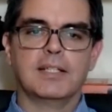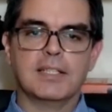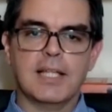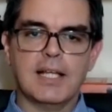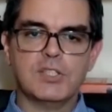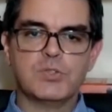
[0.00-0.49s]
The
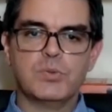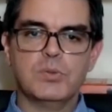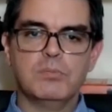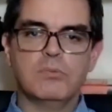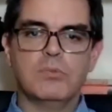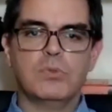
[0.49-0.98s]

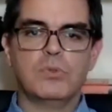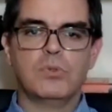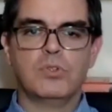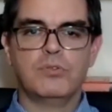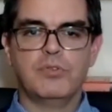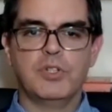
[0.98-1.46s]
classroom
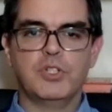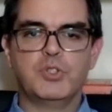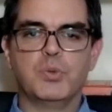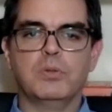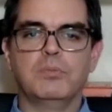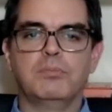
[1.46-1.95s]
or
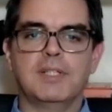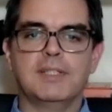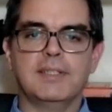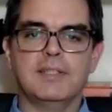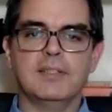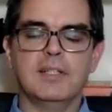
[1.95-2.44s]
virtual
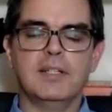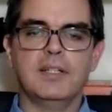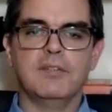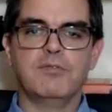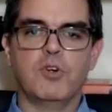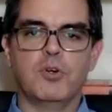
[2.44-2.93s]
plus
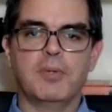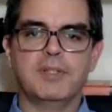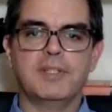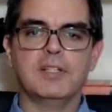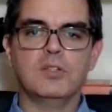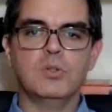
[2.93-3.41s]
e-learning
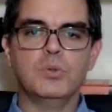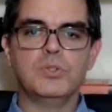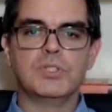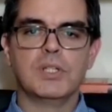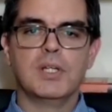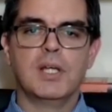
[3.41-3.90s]
format
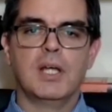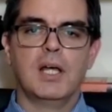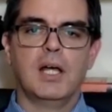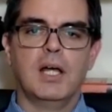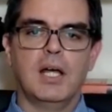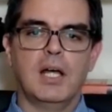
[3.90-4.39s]
includes
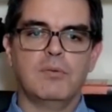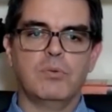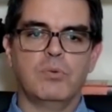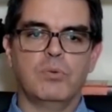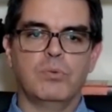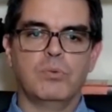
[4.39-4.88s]

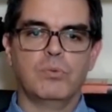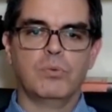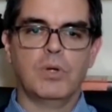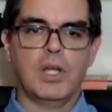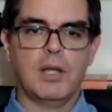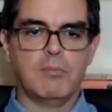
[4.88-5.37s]
a
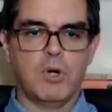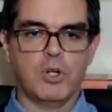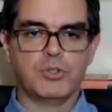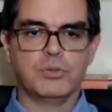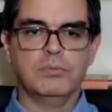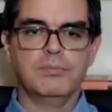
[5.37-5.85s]

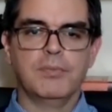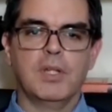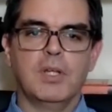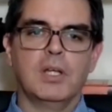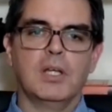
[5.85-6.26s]
module